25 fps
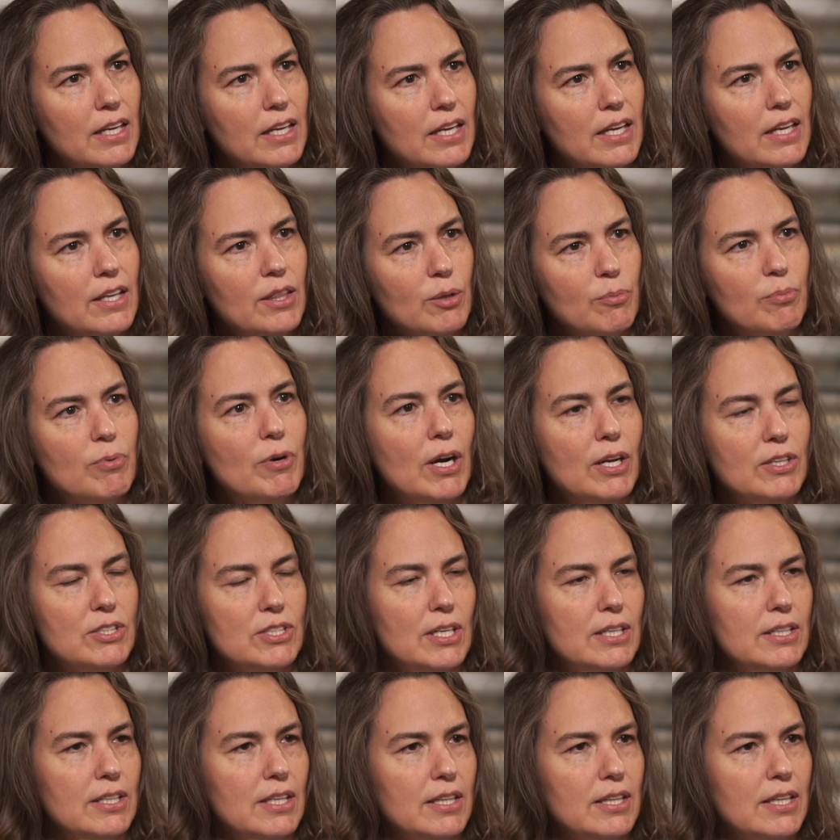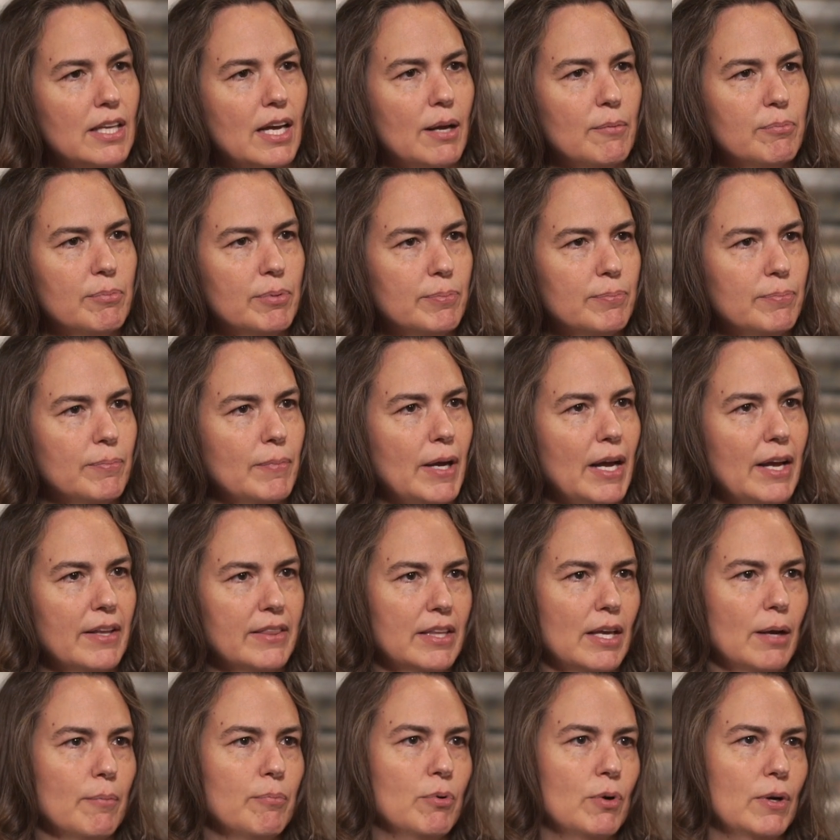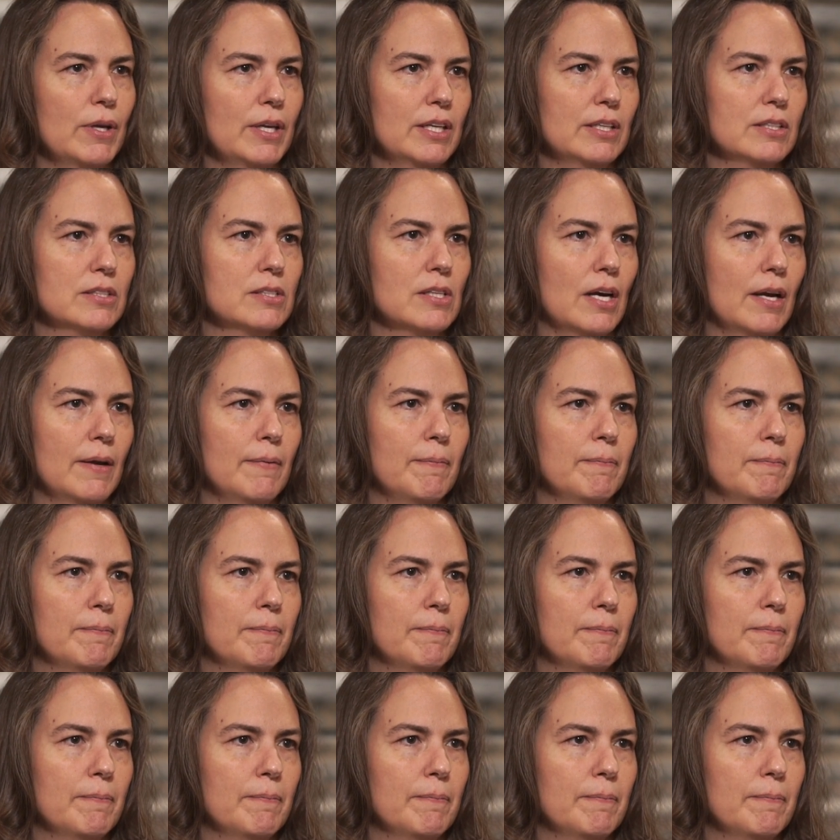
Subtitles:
in the project at that point in time?